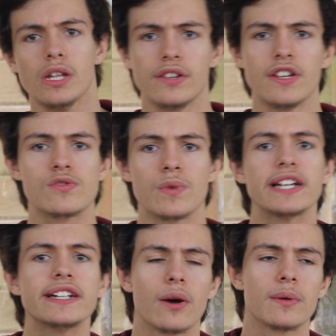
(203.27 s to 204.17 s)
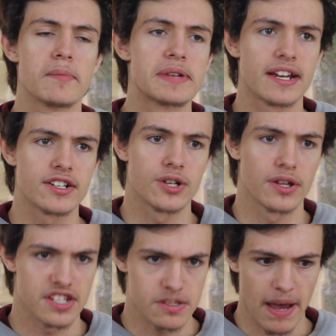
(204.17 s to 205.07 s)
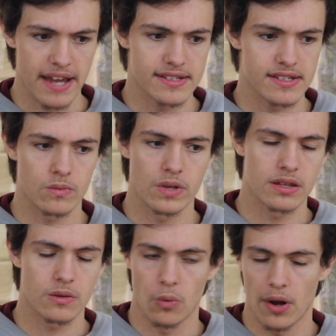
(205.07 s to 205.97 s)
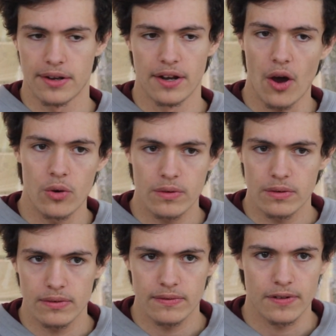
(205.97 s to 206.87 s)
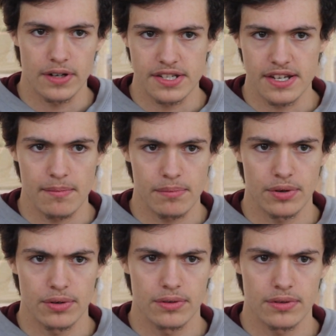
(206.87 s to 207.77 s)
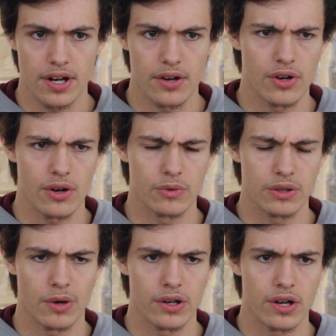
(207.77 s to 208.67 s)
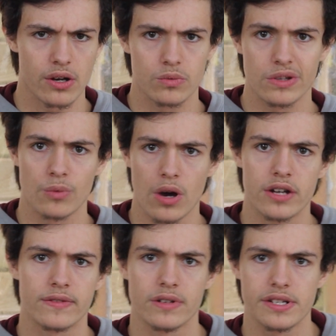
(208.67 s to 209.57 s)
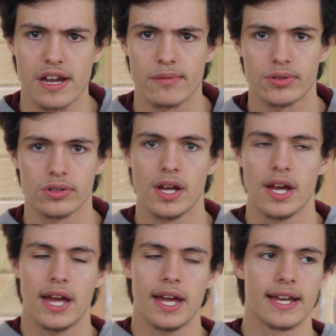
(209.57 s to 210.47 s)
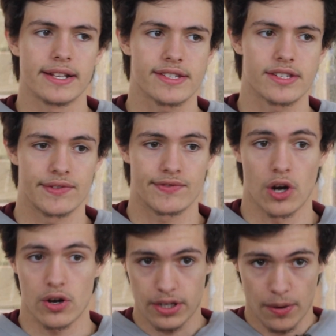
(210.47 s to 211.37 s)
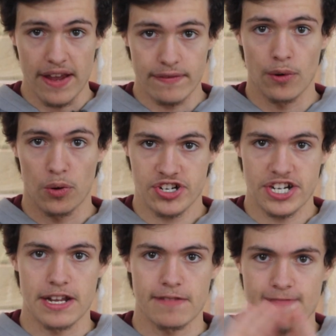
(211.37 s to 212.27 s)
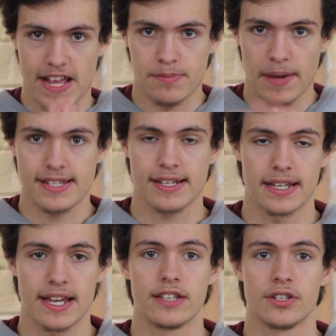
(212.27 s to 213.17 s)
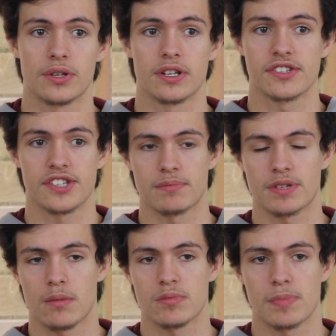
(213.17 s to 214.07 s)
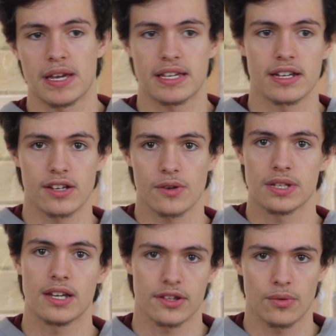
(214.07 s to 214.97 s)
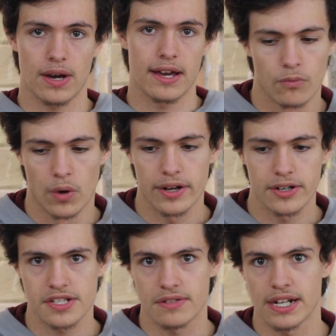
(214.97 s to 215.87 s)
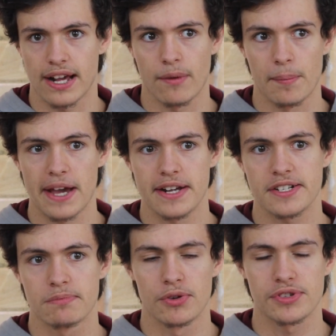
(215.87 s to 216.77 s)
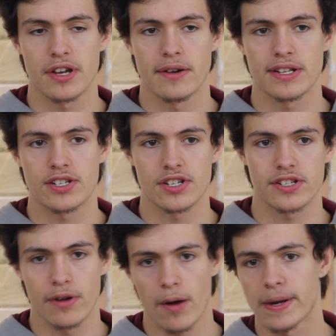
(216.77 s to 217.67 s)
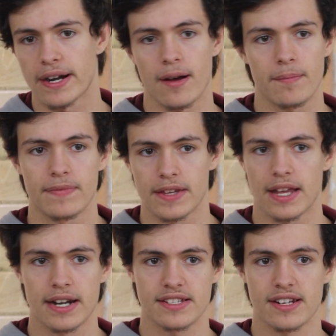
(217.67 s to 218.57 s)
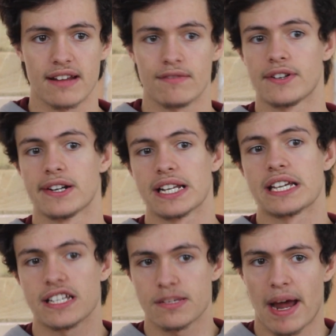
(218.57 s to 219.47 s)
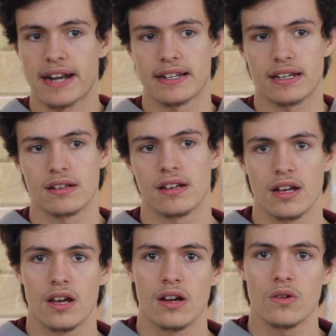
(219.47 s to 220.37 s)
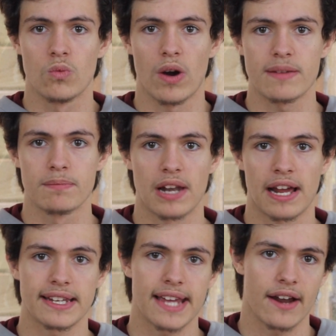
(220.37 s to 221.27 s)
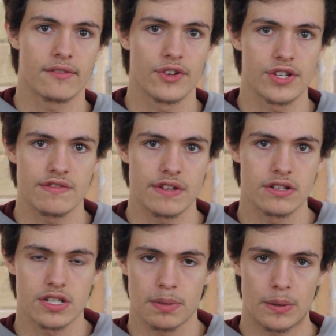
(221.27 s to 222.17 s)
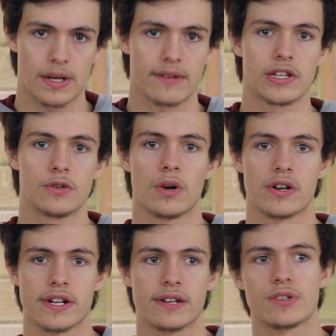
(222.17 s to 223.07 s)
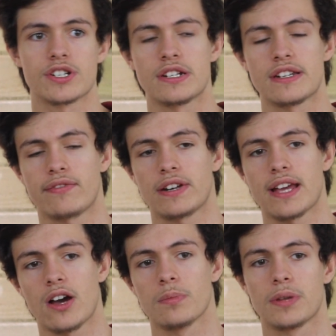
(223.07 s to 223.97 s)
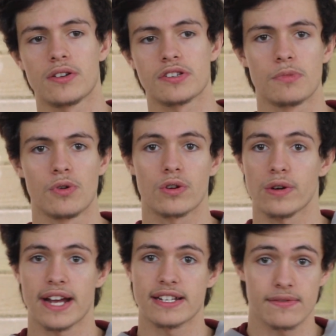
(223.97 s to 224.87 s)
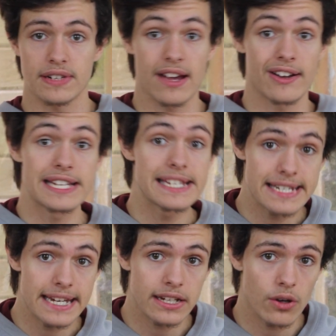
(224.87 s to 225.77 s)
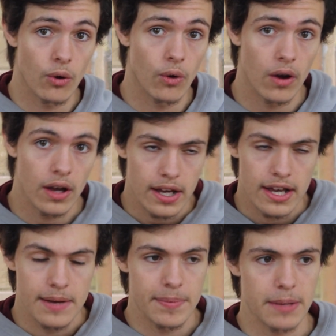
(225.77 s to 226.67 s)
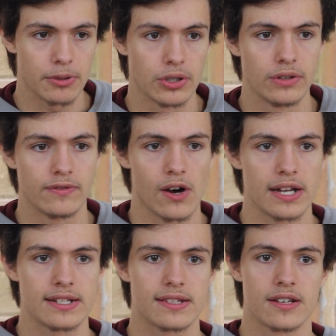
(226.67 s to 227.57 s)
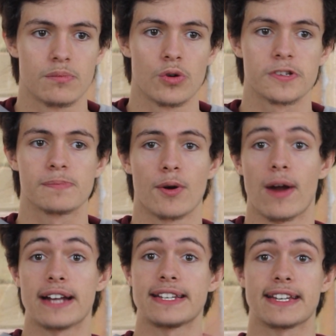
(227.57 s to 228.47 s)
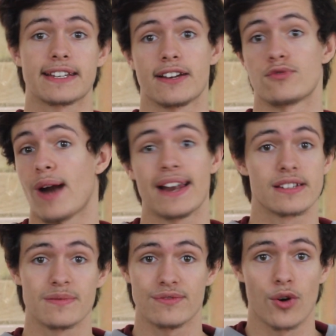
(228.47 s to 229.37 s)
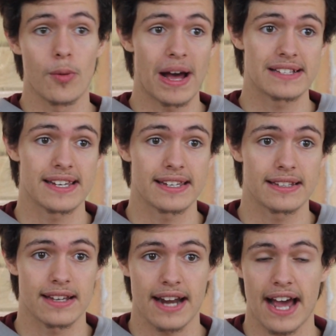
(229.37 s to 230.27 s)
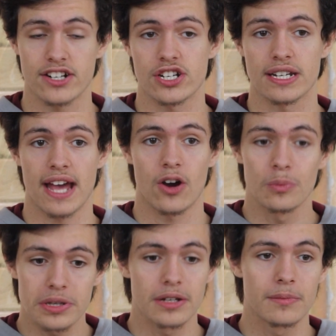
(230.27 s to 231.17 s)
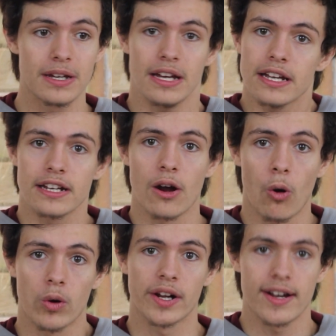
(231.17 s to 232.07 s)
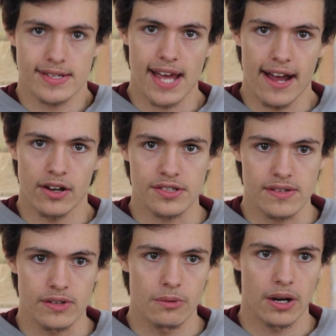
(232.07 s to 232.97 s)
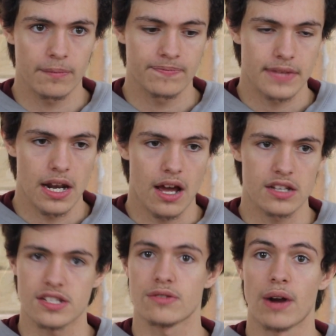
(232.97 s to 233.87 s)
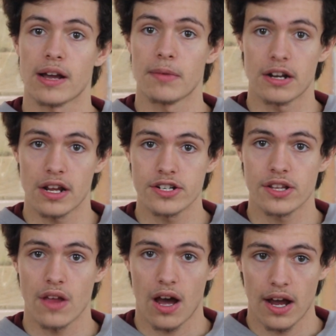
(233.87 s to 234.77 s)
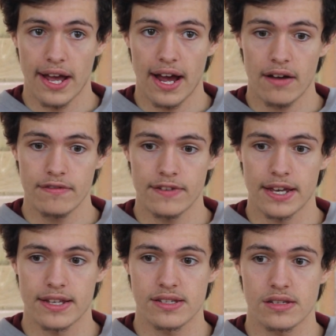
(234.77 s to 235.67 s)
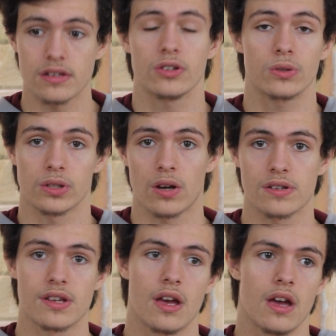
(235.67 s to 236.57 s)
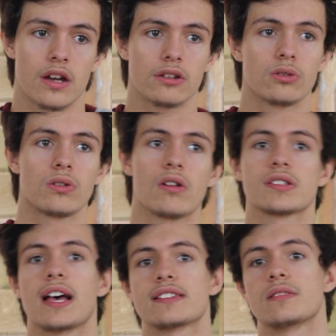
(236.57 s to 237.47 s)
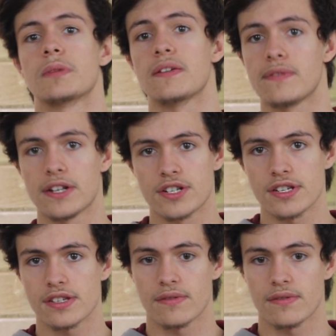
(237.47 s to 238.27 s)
And there's really no limitation on the space. With OneNote, for example, no, not with OneNote, with Word, for example, you've got your A4 sheet, that's basically it. You can sometimes make it go the other way. OneNote doesn't really have a page, more so it's just you open it up and then it's an infinitely expanding white blank canvas for you to put whatever you want on it, which can definitely help those more creatively artistic or people who find that more sporadic and random formatting can actually help them, you know, organize chaos, if you will. The last recommendation that I have is Google Docs. Google Docs has some neat features.